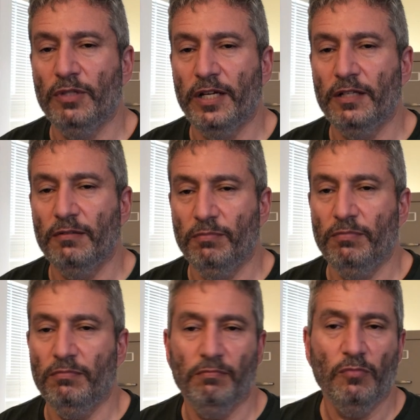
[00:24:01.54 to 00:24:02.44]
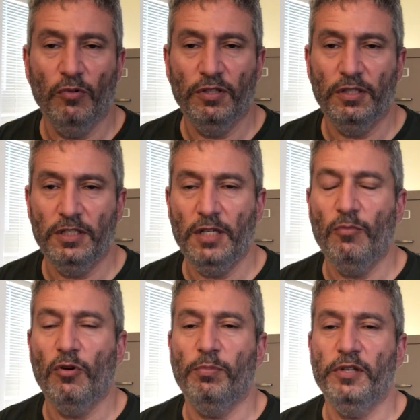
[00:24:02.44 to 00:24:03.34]
like to see
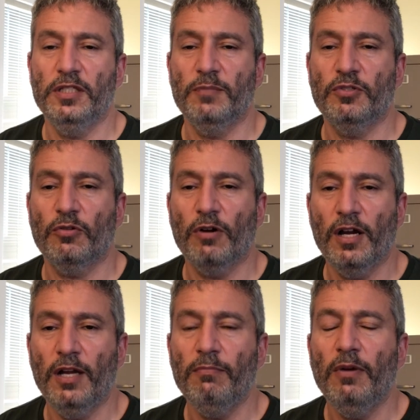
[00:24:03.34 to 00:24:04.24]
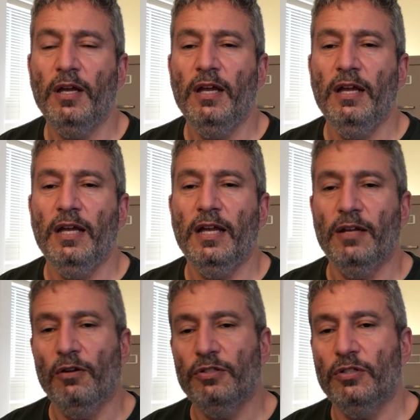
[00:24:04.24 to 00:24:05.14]
more, please subscribe,
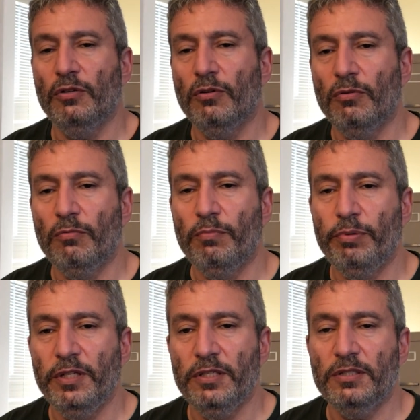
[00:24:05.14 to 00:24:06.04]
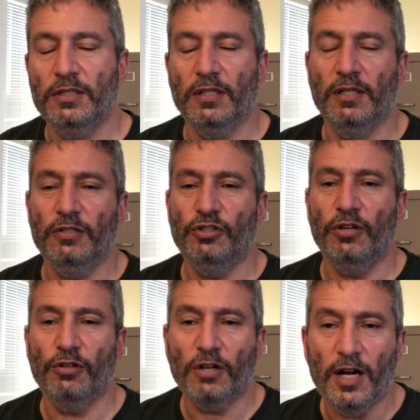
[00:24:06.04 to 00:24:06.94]
and also please
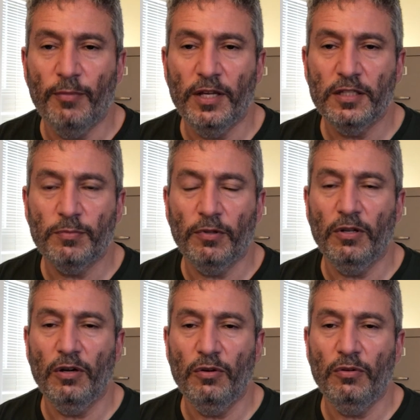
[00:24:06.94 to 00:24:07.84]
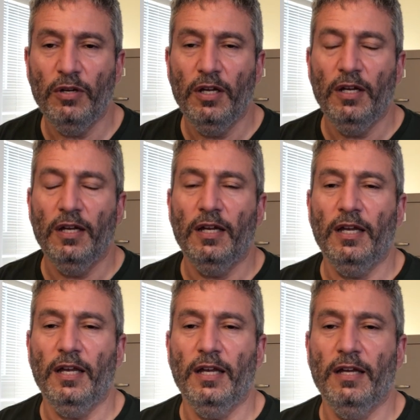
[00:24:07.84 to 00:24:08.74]
share your comments below.
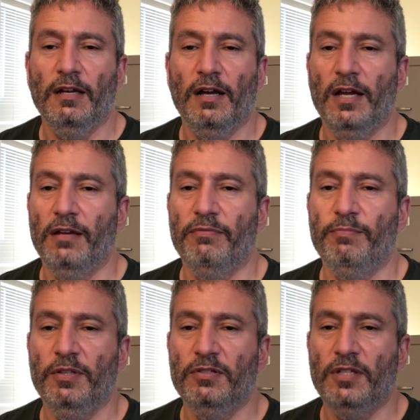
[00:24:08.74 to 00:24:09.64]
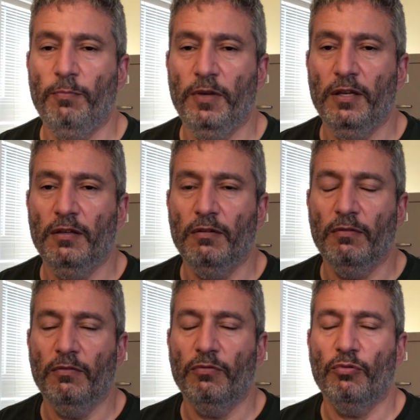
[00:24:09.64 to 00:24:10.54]
And I've been skipping
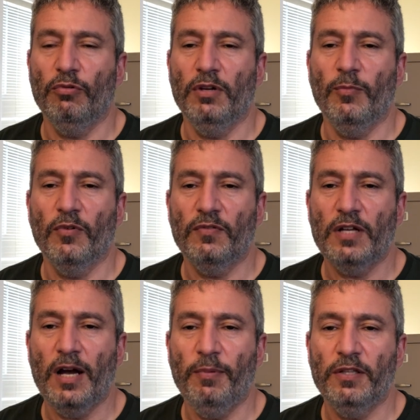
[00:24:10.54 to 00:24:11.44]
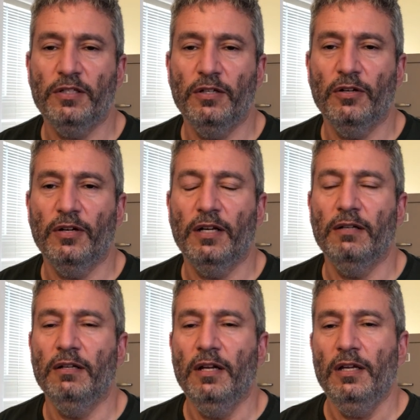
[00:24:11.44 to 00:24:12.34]
through a number of topics here,
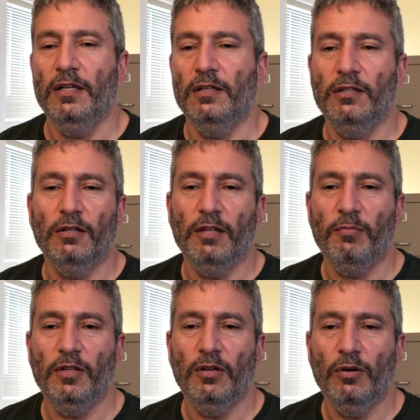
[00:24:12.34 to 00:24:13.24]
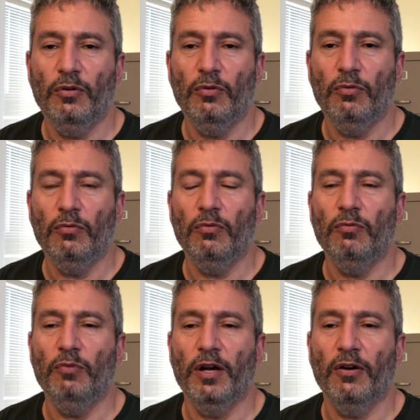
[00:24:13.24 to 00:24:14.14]
and let me know
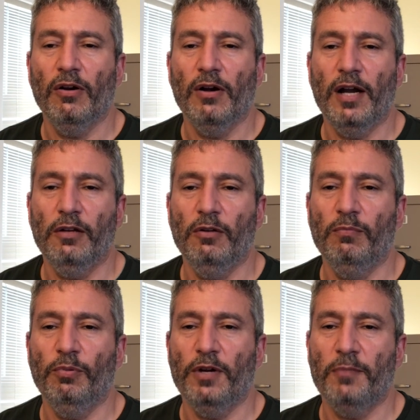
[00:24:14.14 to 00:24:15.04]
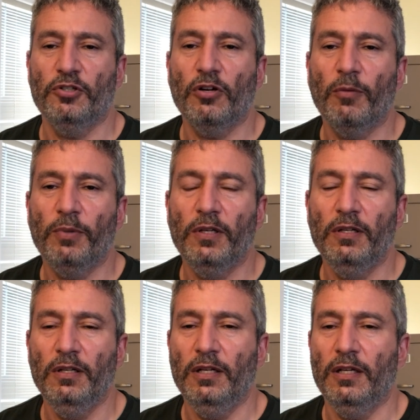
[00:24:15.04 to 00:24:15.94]
where I could perhaps
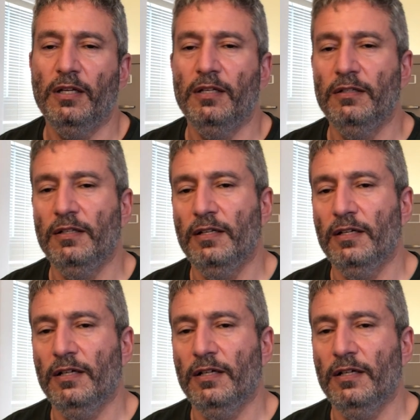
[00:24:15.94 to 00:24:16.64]
sharpen and